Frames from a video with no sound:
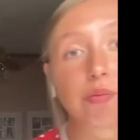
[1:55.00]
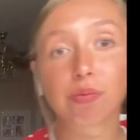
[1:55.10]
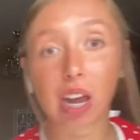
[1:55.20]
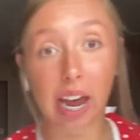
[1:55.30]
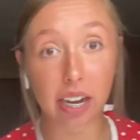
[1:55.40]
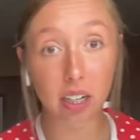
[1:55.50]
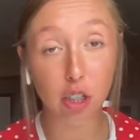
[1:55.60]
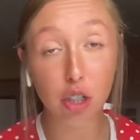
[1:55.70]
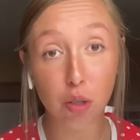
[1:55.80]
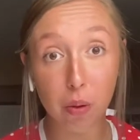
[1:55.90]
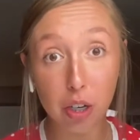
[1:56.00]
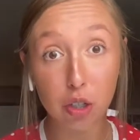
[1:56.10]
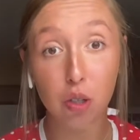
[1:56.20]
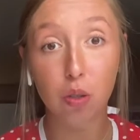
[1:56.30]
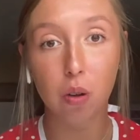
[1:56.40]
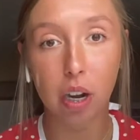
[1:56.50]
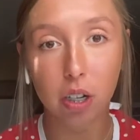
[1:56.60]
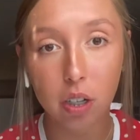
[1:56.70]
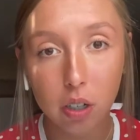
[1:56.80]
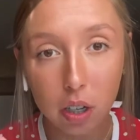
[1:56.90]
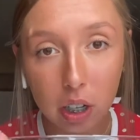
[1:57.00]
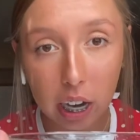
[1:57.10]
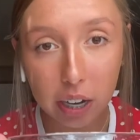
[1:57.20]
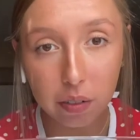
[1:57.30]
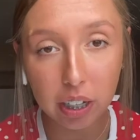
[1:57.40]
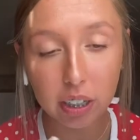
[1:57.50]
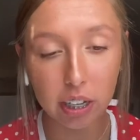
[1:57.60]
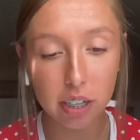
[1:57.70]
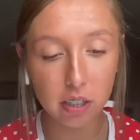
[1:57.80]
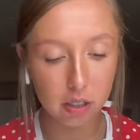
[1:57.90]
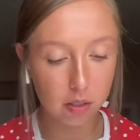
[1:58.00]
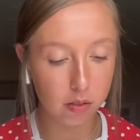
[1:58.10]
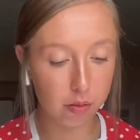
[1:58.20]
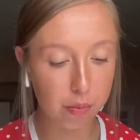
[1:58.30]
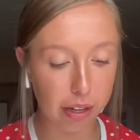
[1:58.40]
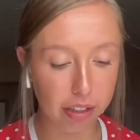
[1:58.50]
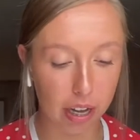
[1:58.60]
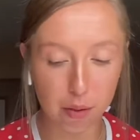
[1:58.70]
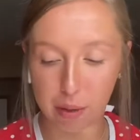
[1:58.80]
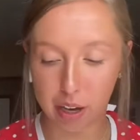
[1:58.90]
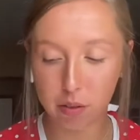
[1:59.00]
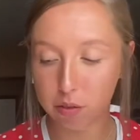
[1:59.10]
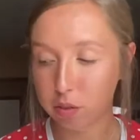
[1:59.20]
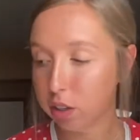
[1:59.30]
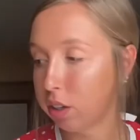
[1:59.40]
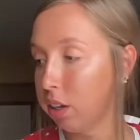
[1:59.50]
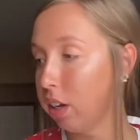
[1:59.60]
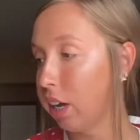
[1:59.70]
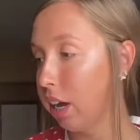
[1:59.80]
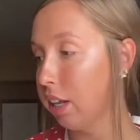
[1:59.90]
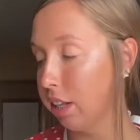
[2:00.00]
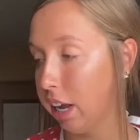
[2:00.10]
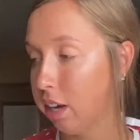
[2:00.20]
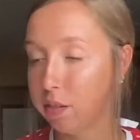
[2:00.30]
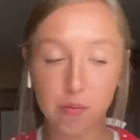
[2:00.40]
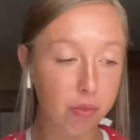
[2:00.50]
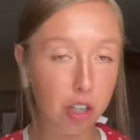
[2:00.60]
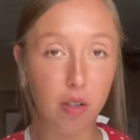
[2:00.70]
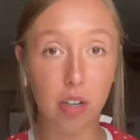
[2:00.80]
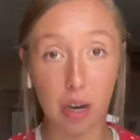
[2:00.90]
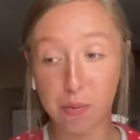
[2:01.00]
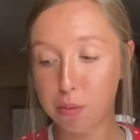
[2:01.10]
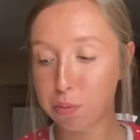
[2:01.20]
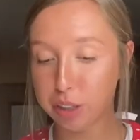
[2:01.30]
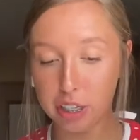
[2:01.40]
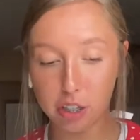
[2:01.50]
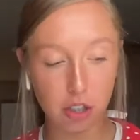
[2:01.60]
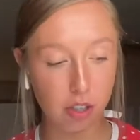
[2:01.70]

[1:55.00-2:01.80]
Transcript: adding too much cold water, kind of like this, about that amount. And then you grab your bleach